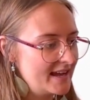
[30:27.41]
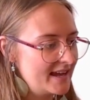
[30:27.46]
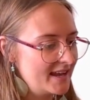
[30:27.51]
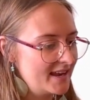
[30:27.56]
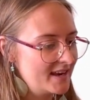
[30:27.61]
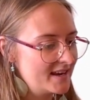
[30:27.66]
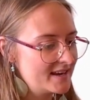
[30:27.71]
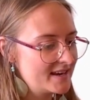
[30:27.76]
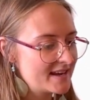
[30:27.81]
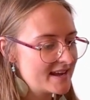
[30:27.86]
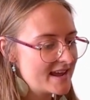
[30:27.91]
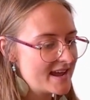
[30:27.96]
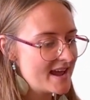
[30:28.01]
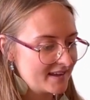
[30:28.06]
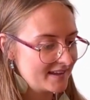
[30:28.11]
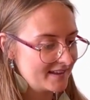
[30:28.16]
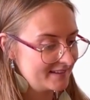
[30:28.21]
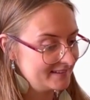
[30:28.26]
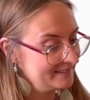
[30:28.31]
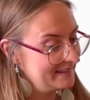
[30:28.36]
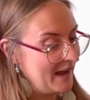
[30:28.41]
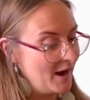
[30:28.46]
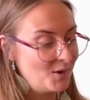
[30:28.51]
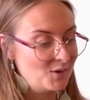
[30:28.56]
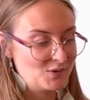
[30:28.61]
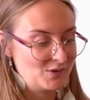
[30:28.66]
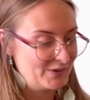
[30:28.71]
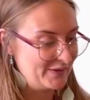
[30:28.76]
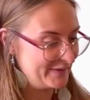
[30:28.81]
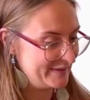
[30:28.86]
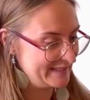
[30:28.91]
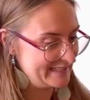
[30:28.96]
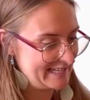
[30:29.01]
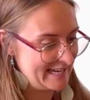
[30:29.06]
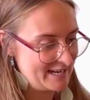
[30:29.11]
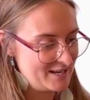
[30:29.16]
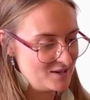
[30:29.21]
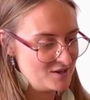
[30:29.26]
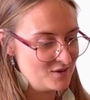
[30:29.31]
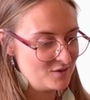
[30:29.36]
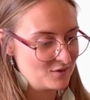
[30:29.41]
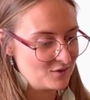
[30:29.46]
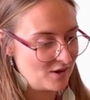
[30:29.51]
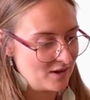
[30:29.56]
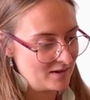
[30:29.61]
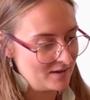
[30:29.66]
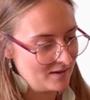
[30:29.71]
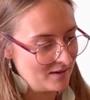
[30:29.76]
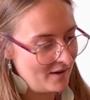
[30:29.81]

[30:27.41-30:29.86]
And now all of a sudden you've got a